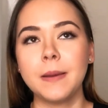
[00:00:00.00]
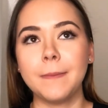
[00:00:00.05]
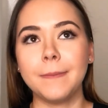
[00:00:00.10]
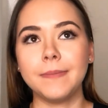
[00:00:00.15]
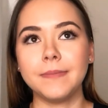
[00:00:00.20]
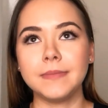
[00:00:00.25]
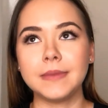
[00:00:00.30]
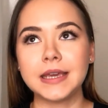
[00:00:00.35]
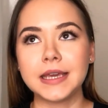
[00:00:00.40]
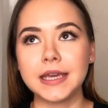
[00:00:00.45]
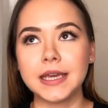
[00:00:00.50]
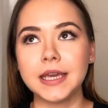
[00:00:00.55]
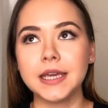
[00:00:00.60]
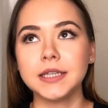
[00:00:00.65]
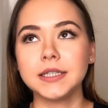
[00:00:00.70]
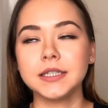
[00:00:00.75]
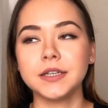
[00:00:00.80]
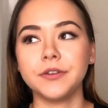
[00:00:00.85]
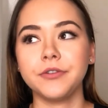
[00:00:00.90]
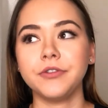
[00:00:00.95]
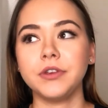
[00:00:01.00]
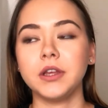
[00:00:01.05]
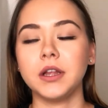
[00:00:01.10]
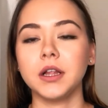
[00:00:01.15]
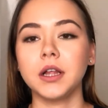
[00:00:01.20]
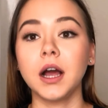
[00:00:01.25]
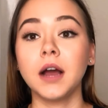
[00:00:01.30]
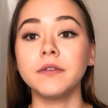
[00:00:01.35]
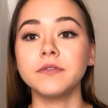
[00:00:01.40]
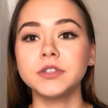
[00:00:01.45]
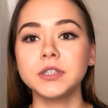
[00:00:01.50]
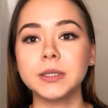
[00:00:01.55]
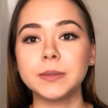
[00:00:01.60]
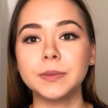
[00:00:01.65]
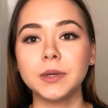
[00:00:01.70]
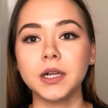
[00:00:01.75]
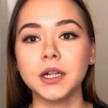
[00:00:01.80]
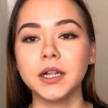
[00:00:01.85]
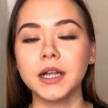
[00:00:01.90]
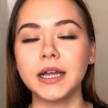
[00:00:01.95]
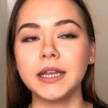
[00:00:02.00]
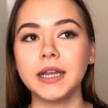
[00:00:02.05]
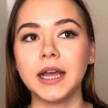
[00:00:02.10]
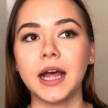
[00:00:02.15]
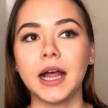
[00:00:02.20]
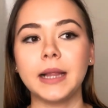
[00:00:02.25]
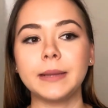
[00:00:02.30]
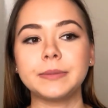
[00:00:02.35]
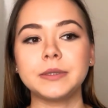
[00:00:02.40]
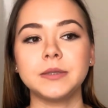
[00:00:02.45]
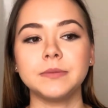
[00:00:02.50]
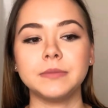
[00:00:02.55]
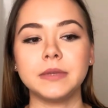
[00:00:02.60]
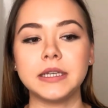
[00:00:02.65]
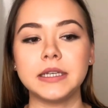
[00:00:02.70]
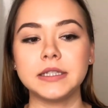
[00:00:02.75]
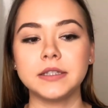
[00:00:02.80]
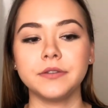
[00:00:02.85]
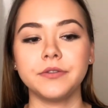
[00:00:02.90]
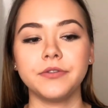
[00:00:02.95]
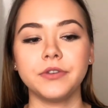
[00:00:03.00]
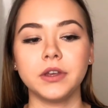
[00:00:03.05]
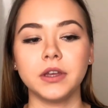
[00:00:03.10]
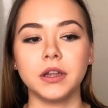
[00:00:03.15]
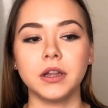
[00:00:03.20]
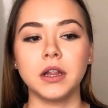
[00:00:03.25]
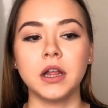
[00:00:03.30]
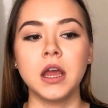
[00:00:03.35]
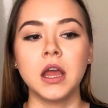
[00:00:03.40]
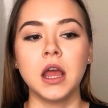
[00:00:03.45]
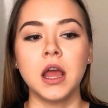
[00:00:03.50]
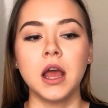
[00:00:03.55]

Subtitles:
me to feel comfortable and helped me to feel